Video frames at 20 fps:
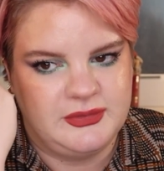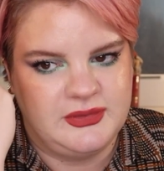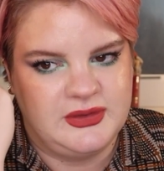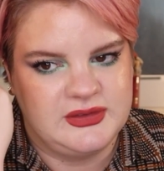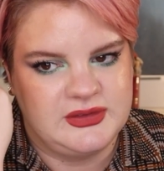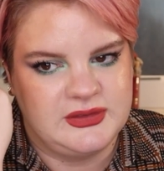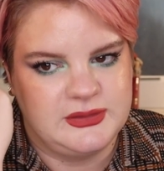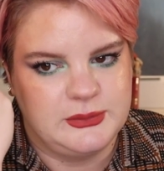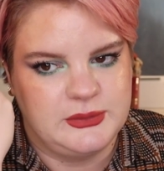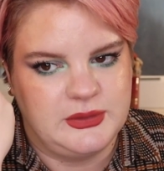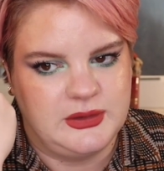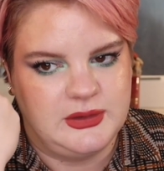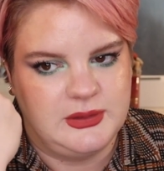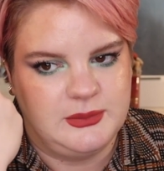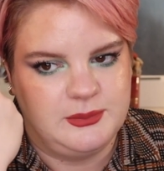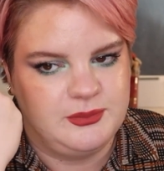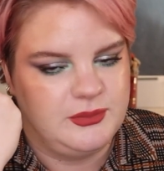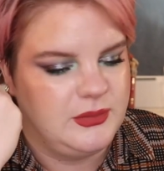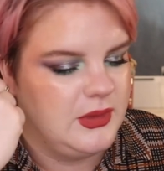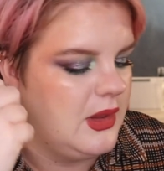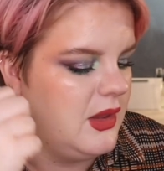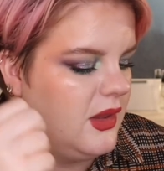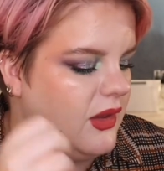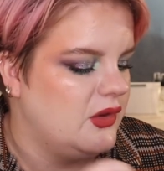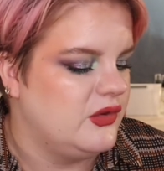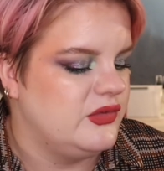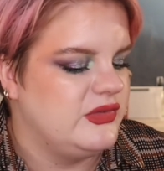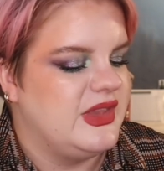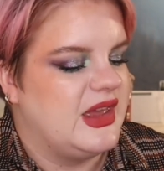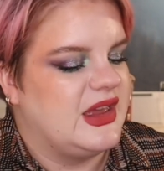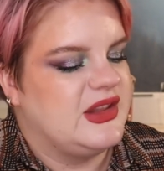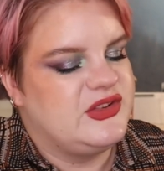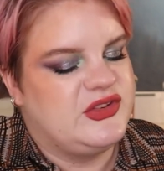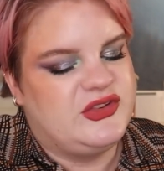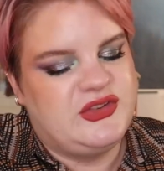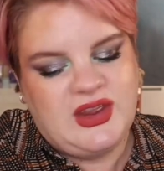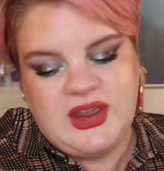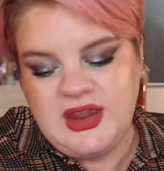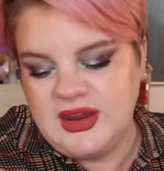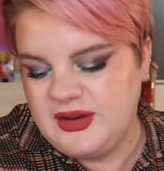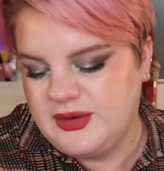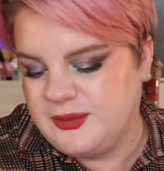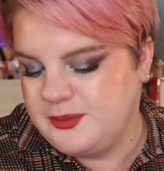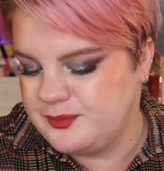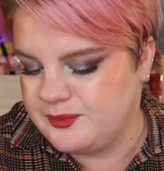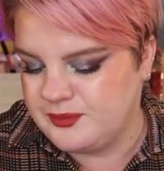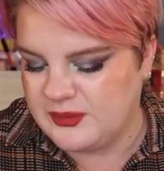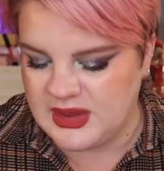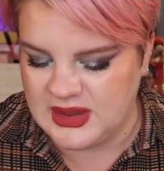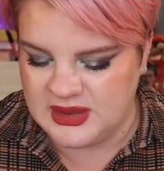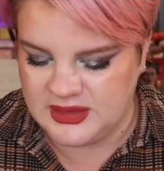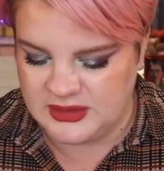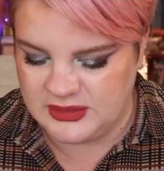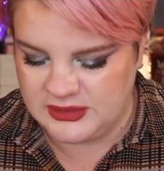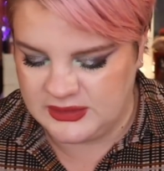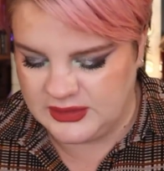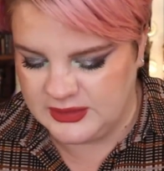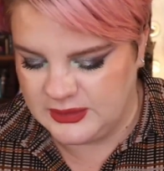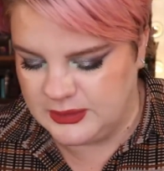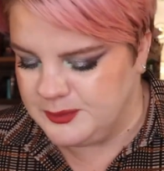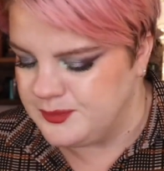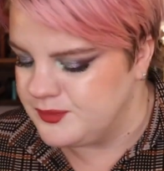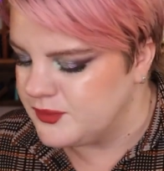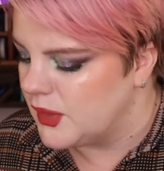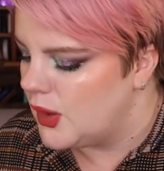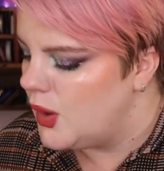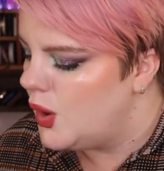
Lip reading: This is that shade, and